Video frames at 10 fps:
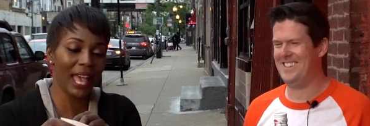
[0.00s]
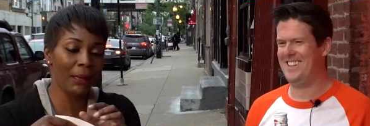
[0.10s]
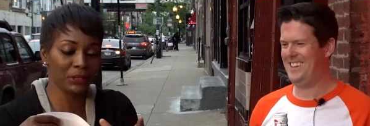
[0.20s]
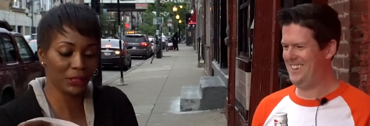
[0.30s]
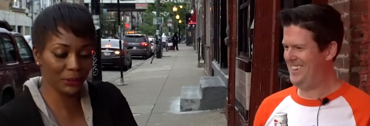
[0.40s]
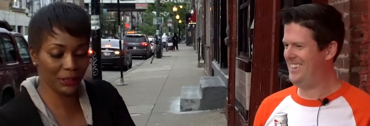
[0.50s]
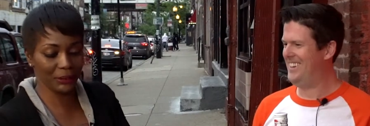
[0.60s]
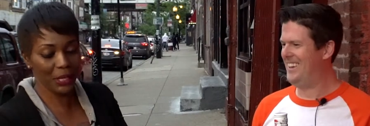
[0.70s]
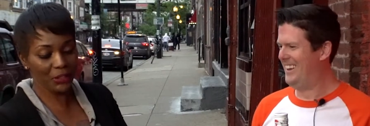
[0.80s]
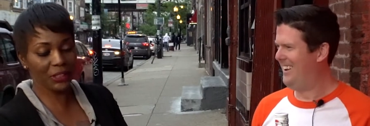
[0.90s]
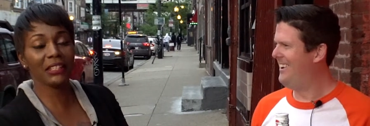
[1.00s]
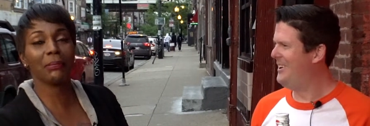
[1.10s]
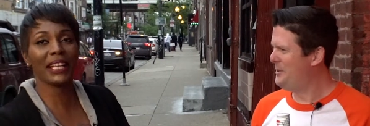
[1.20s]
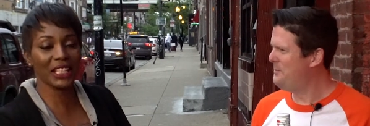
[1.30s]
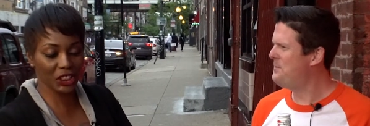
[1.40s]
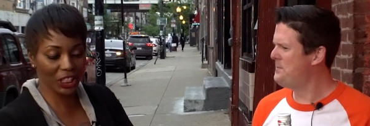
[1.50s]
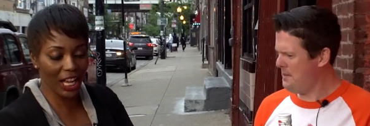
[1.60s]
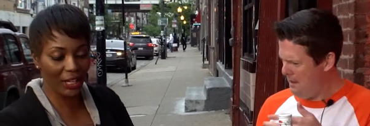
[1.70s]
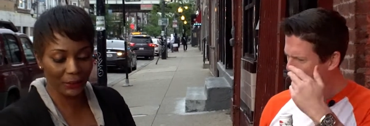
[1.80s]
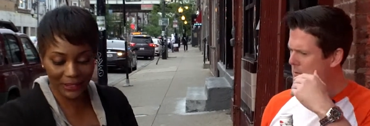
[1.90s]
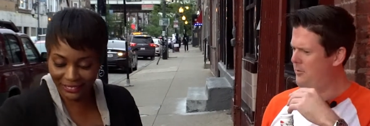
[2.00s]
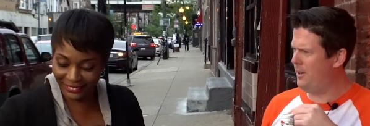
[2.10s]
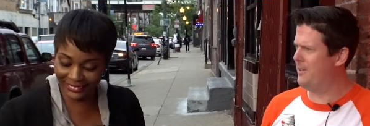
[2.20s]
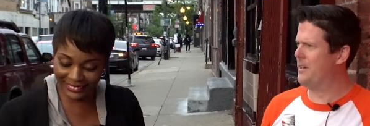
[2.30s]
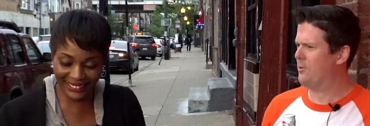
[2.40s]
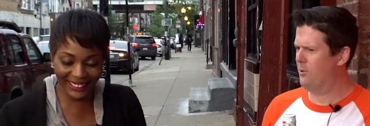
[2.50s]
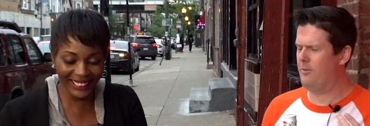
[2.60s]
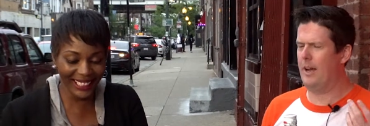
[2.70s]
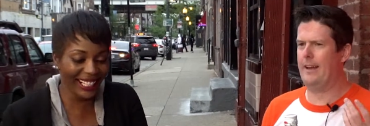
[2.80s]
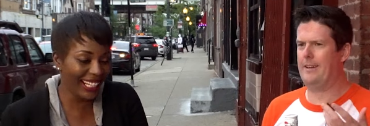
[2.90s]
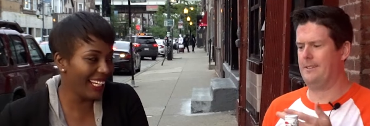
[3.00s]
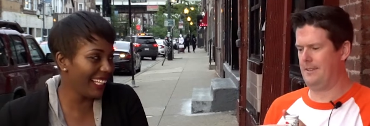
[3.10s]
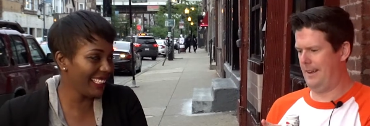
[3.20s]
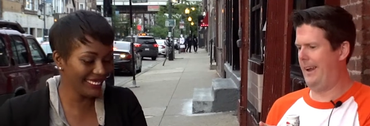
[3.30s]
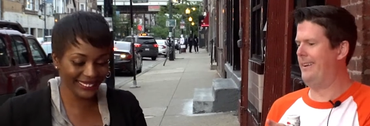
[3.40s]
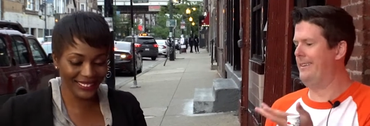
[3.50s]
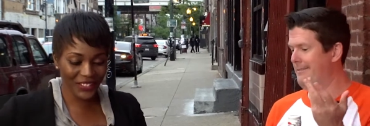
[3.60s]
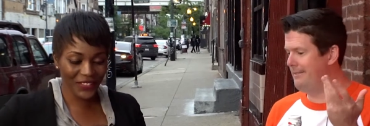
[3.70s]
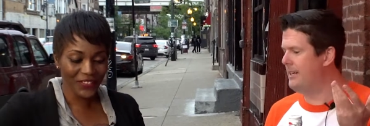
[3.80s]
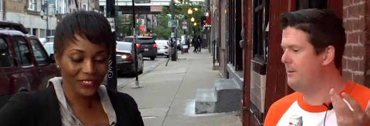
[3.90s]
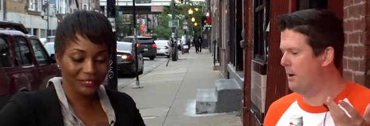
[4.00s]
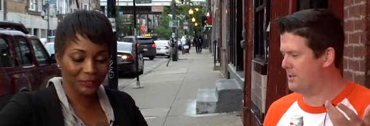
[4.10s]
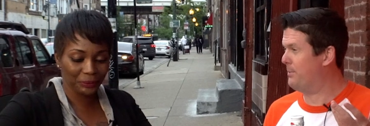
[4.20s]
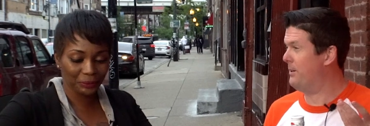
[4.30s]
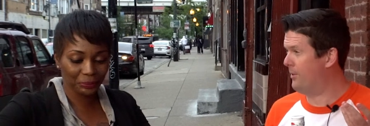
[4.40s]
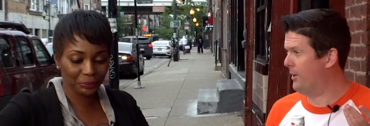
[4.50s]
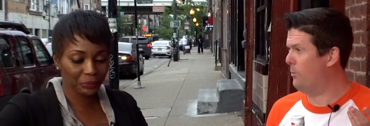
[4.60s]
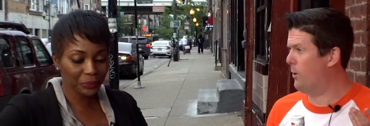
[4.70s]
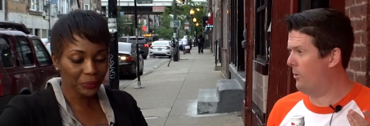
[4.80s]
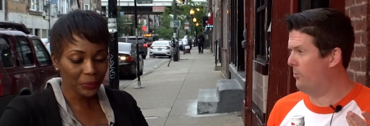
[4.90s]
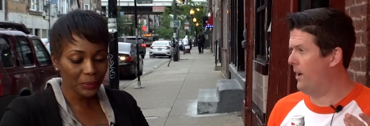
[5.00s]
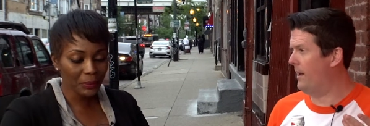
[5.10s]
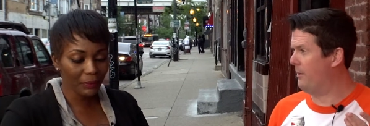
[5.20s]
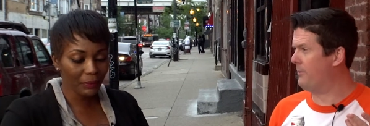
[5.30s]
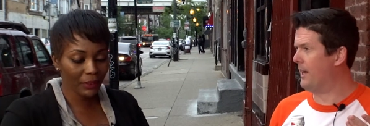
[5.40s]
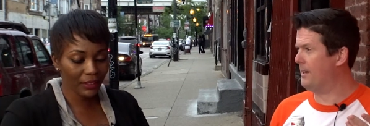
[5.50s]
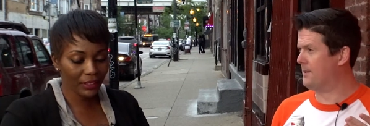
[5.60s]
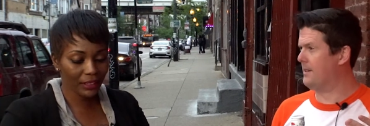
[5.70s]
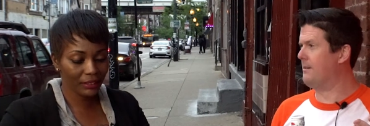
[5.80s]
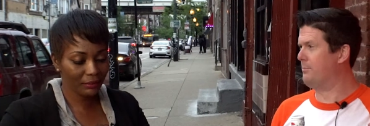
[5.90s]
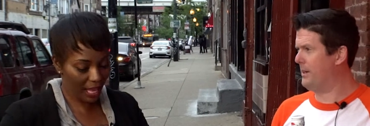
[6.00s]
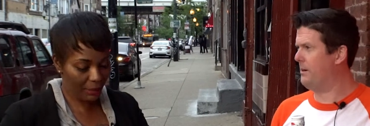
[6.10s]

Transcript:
Speaker 1: absolutely. So that's my good Chicagoan.
Speaker 2: Very cool. Hey, and he must be very well read. I'm guessing being